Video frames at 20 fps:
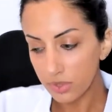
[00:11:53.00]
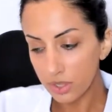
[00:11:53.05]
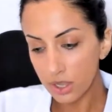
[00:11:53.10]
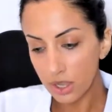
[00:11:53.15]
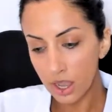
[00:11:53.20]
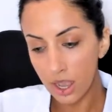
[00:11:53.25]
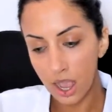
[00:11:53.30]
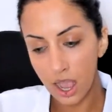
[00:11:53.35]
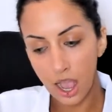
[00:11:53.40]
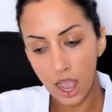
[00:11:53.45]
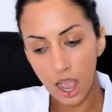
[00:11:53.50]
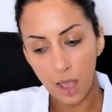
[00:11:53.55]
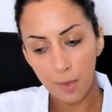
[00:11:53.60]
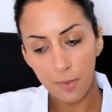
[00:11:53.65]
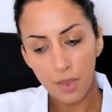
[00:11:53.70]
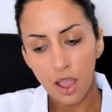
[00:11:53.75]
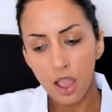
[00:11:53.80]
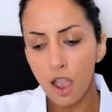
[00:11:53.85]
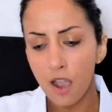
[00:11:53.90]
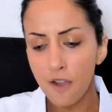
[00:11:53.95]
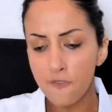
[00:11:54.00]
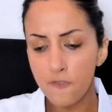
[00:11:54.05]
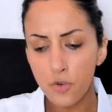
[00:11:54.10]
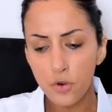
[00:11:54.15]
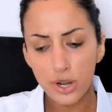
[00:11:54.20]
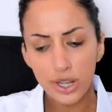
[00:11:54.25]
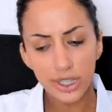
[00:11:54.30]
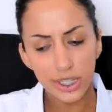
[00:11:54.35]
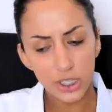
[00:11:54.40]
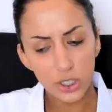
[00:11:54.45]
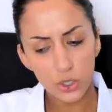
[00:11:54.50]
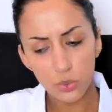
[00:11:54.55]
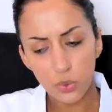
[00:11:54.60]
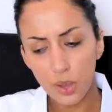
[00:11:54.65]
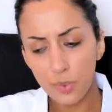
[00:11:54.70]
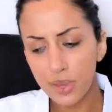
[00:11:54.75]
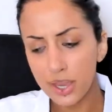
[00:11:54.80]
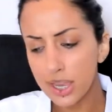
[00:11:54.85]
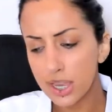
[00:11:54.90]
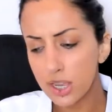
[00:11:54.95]
Avoid
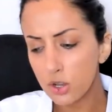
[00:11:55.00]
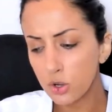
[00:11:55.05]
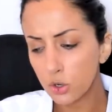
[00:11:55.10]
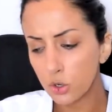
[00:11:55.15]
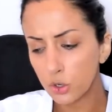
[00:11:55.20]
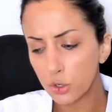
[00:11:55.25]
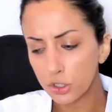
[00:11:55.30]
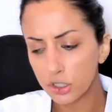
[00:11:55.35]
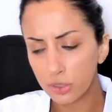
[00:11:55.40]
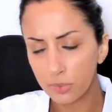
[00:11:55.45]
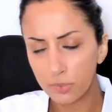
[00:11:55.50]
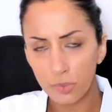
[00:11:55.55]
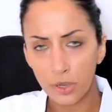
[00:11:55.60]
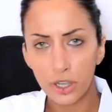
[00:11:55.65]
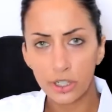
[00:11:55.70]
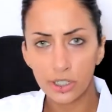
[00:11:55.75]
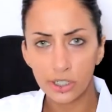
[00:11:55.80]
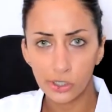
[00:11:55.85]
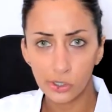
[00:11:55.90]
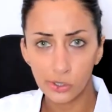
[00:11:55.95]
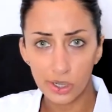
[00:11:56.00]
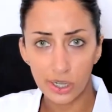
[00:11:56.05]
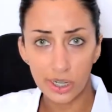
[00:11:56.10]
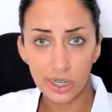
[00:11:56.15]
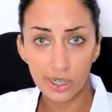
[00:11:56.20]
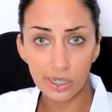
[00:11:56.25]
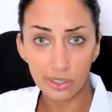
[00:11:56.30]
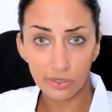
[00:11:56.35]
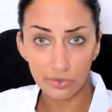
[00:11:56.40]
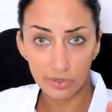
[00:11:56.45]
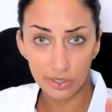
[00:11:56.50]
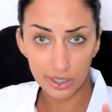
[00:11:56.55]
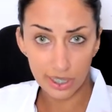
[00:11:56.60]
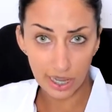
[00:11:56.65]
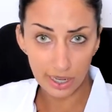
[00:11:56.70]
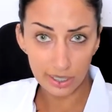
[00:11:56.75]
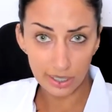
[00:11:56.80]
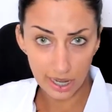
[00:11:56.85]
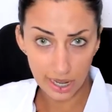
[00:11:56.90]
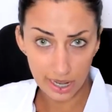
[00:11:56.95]
swimming or submerging your ears for
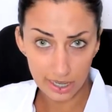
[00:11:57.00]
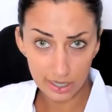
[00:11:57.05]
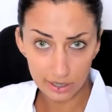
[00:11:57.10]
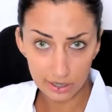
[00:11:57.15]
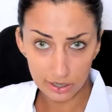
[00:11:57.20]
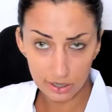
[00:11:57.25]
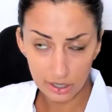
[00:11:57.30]
10 days.